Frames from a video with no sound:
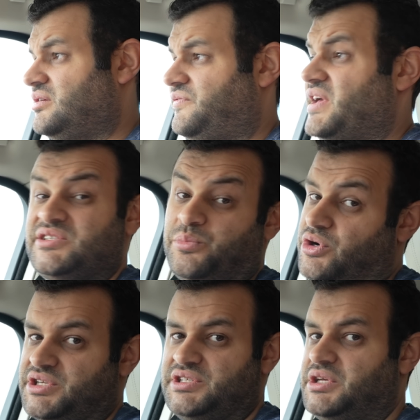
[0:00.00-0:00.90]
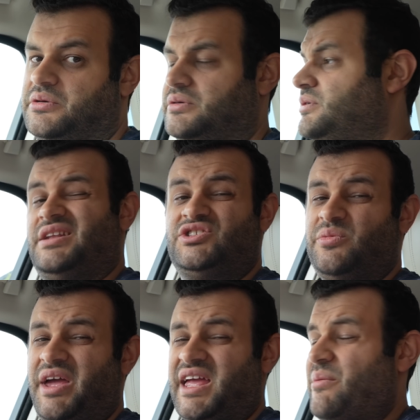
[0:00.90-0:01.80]
if that's important to you. And to
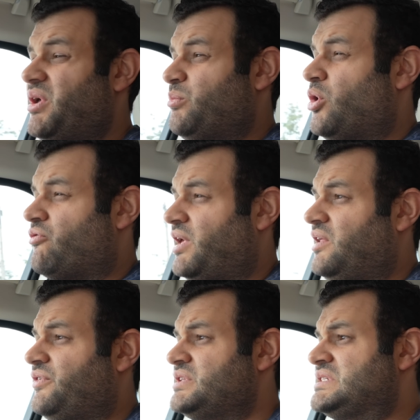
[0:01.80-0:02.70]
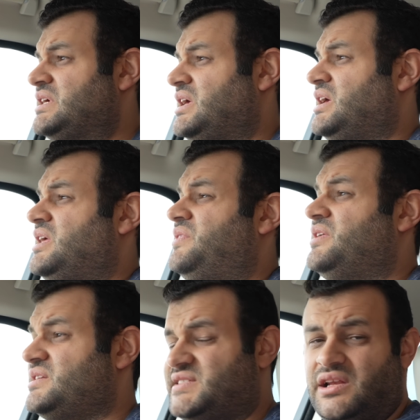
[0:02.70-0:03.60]
make it a bit more relevant,
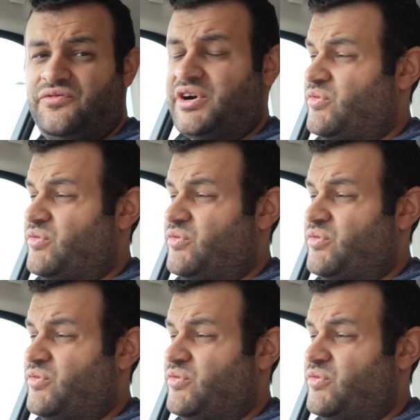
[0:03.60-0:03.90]
the silver